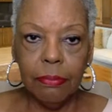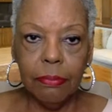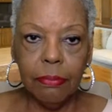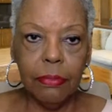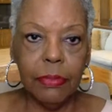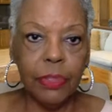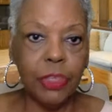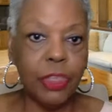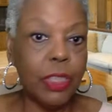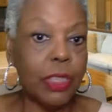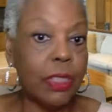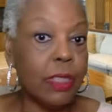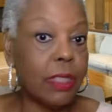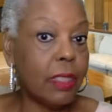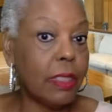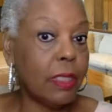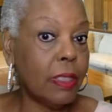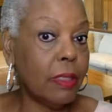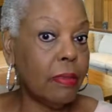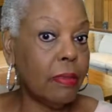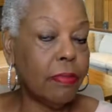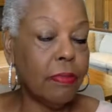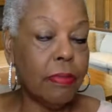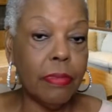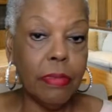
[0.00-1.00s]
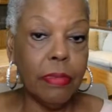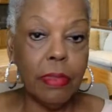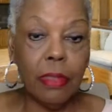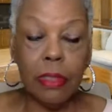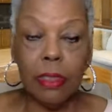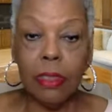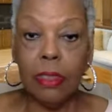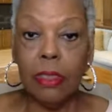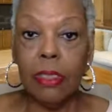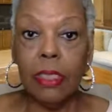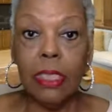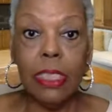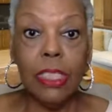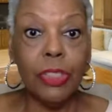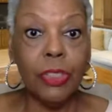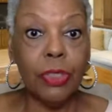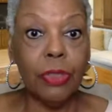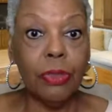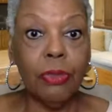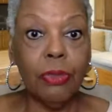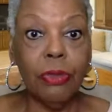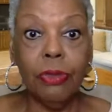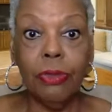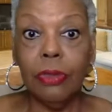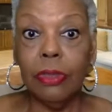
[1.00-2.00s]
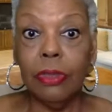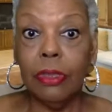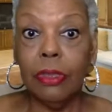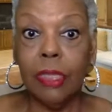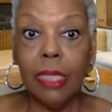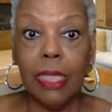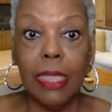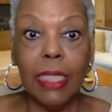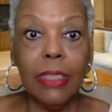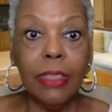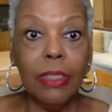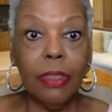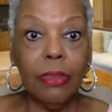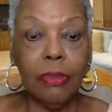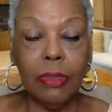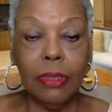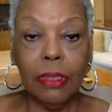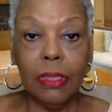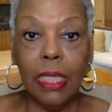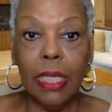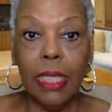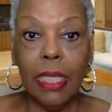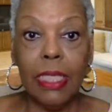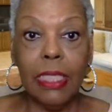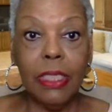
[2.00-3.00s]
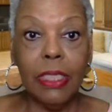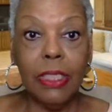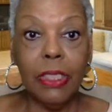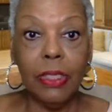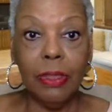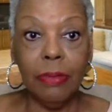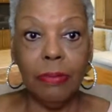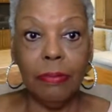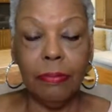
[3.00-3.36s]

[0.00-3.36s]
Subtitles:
just the teacher who's a sage on the stage.